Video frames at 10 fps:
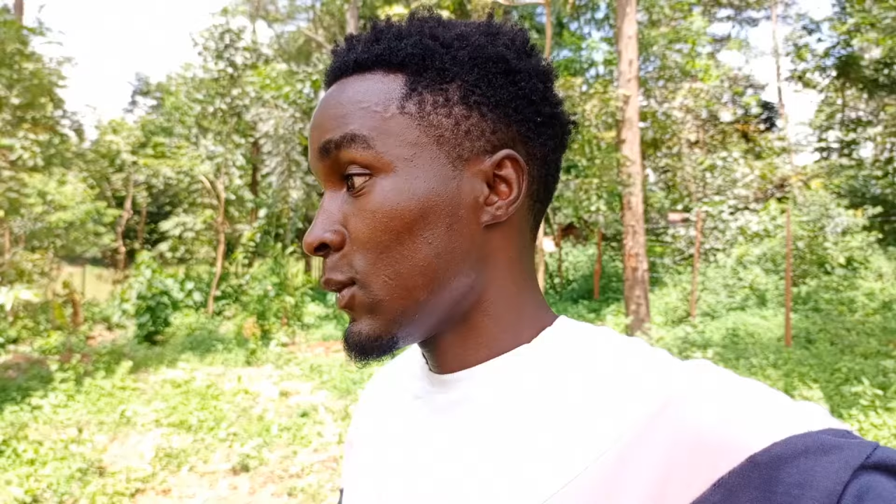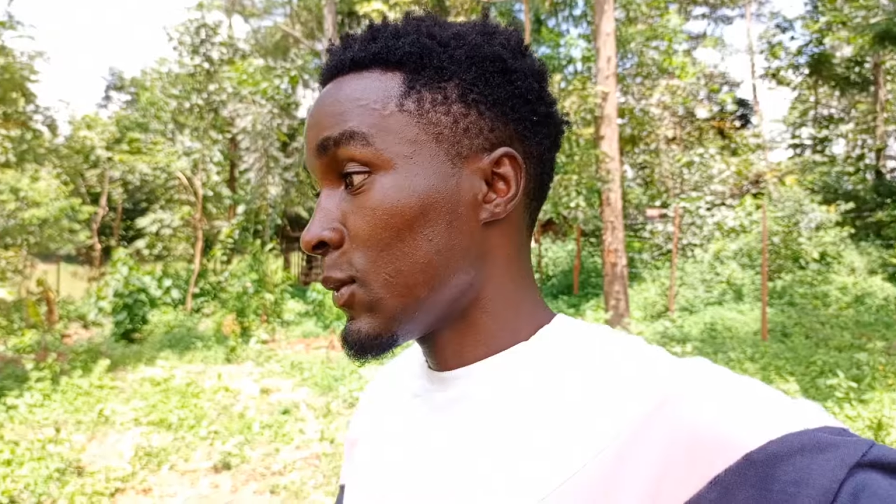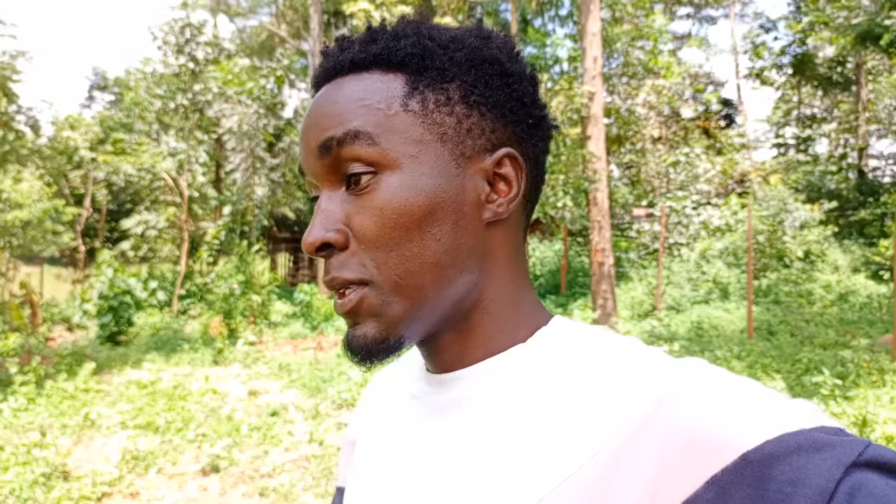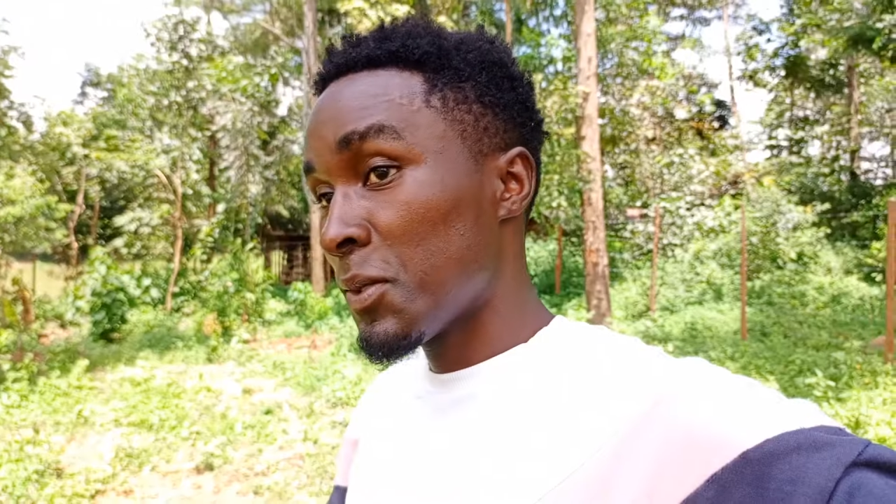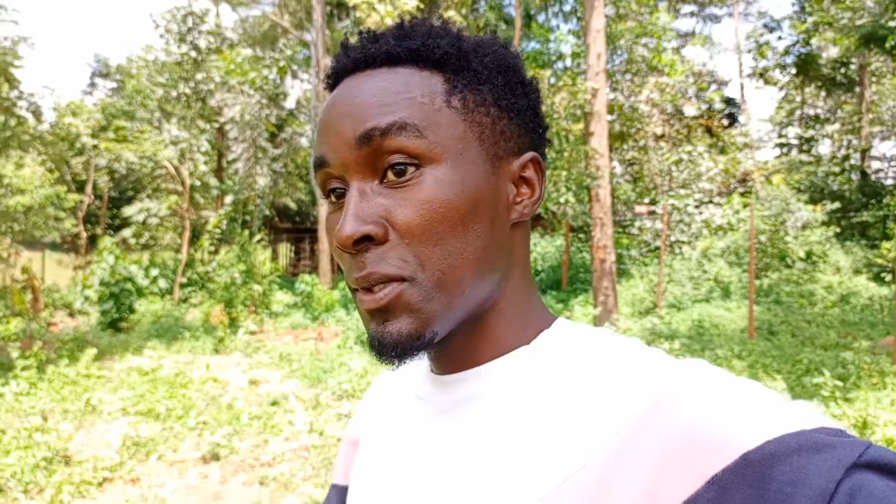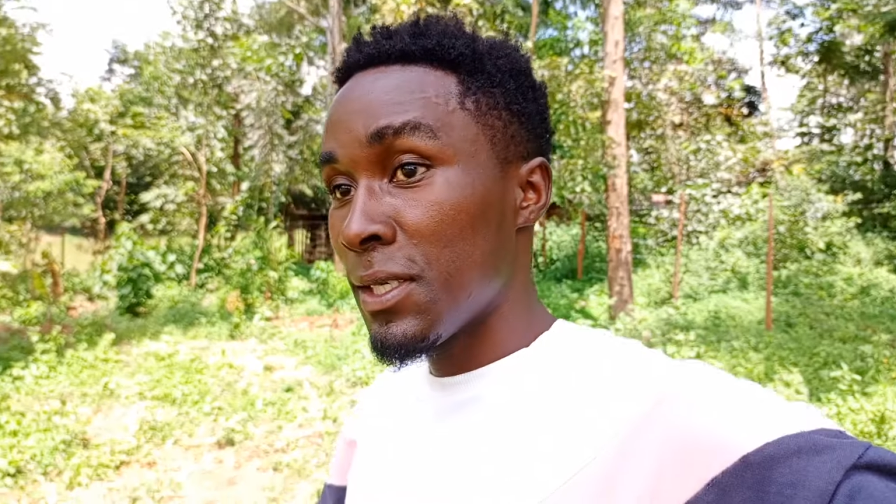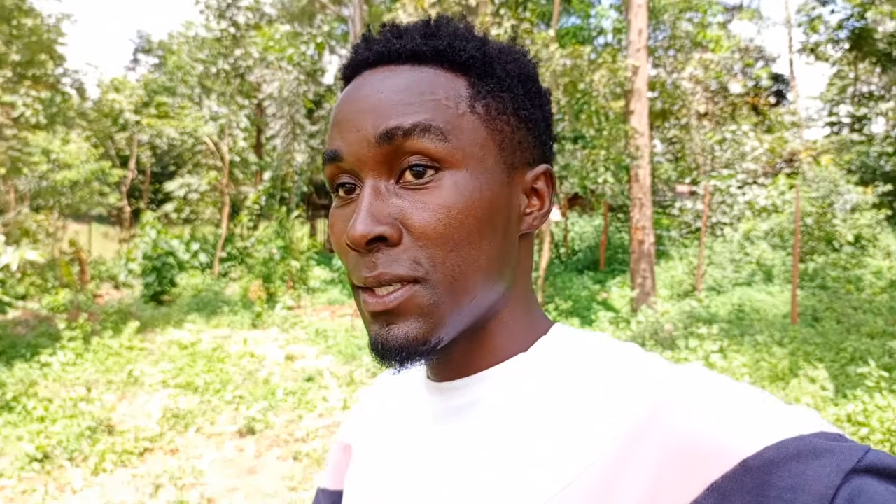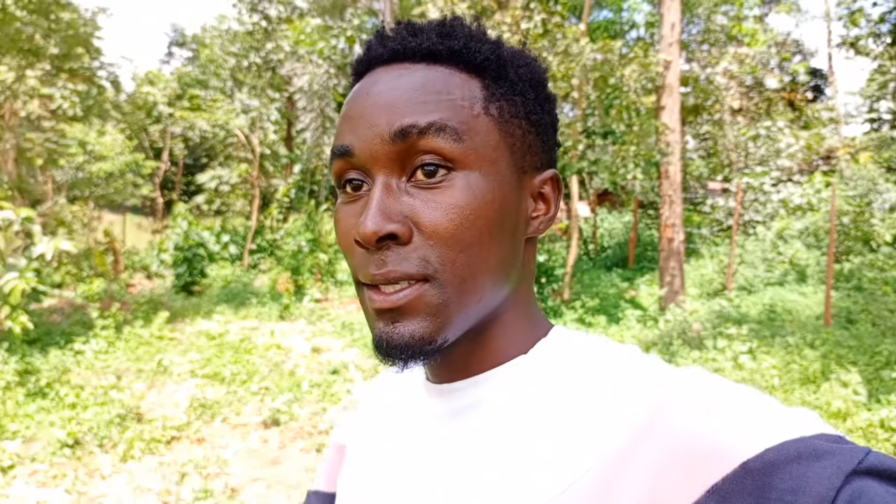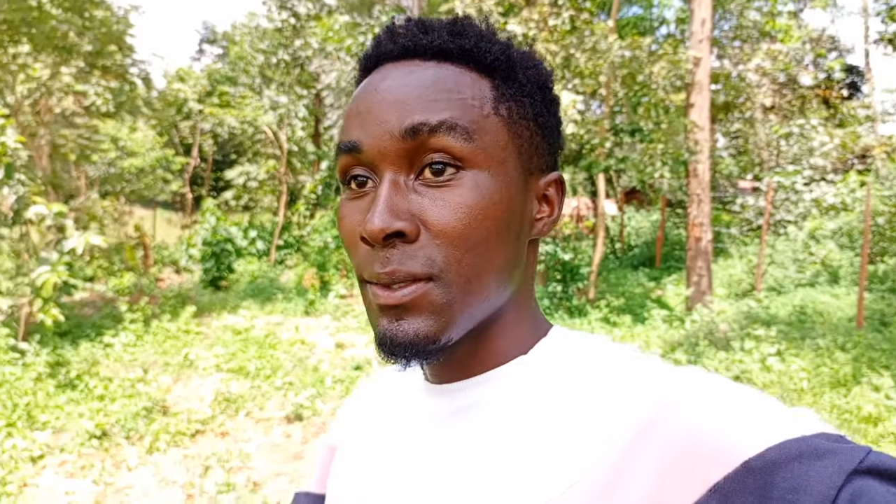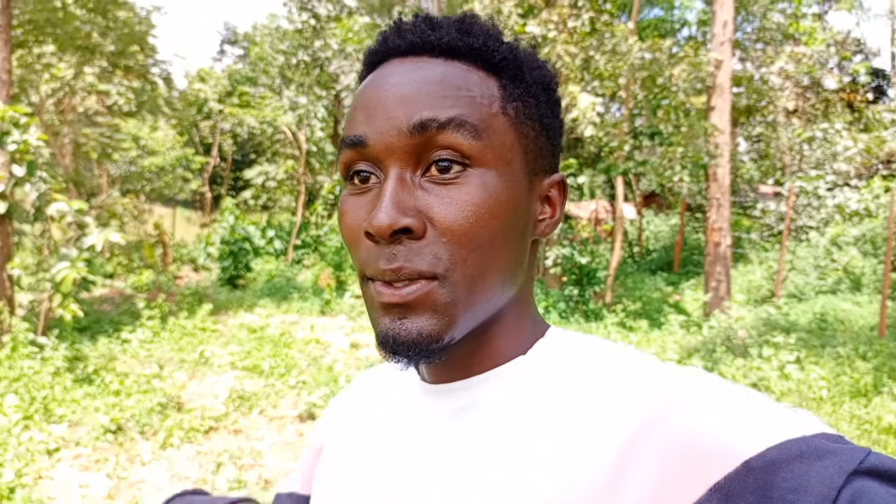So that
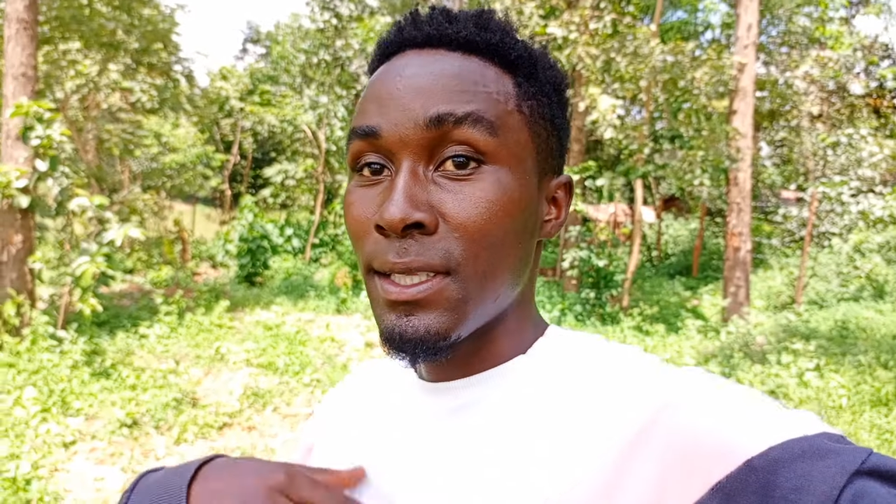when